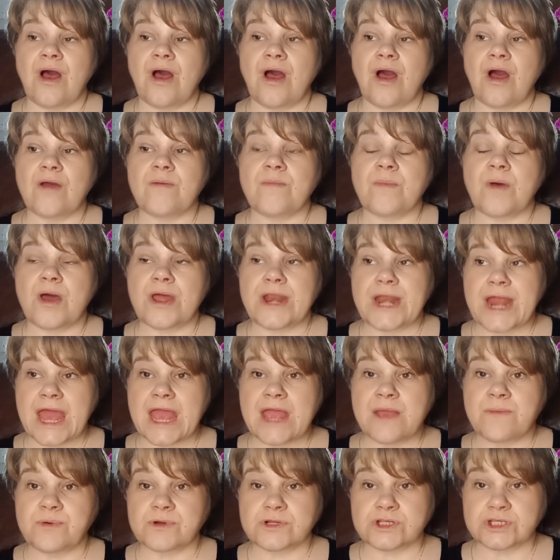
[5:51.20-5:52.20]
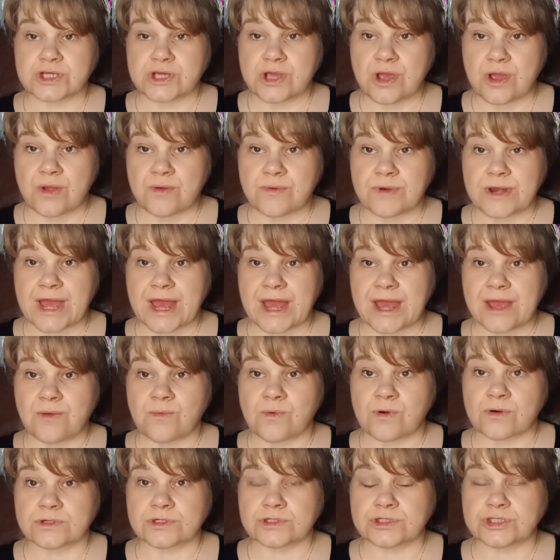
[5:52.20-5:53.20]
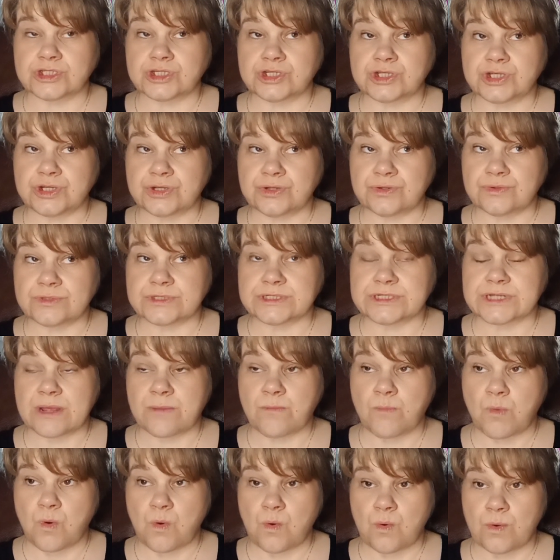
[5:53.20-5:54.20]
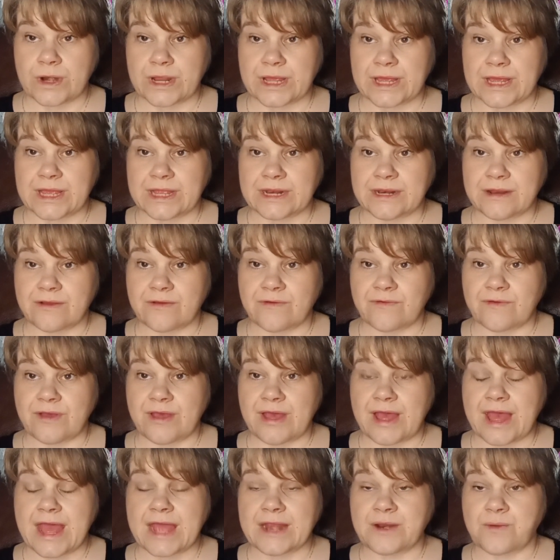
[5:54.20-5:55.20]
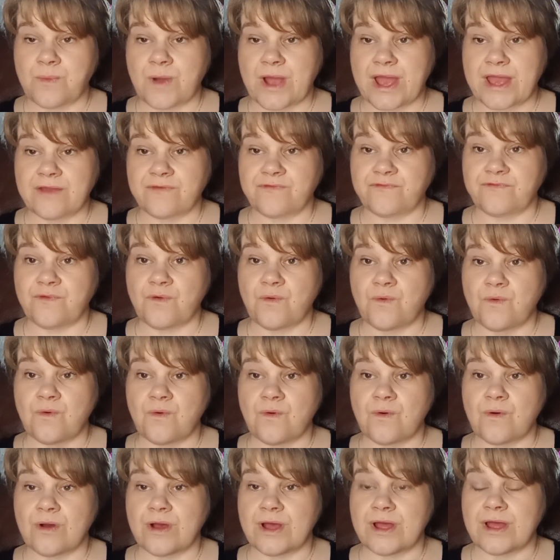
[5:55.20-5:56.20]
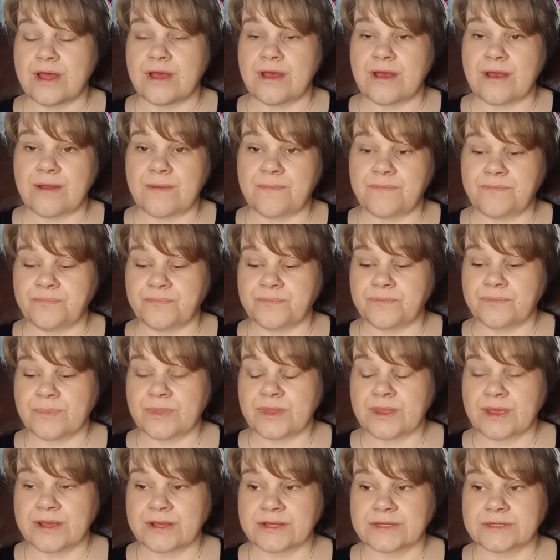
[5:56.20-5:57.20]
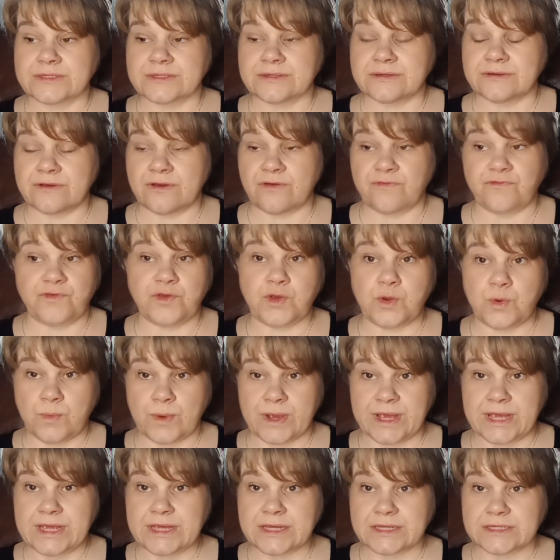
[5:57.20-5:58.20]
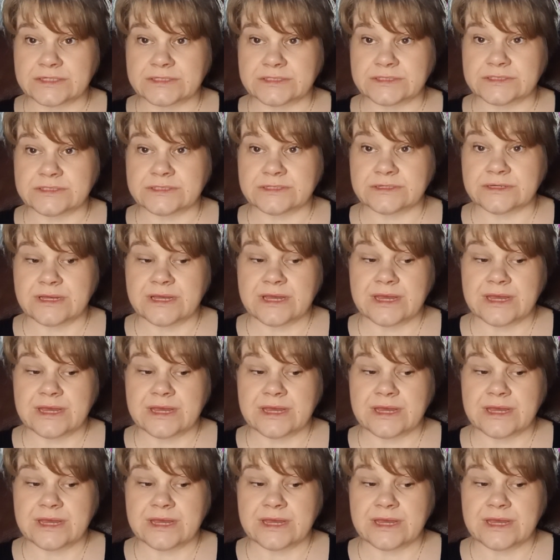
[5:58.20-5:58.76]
I'm unable to go now on a Tuesday morning anyway for a few weeks.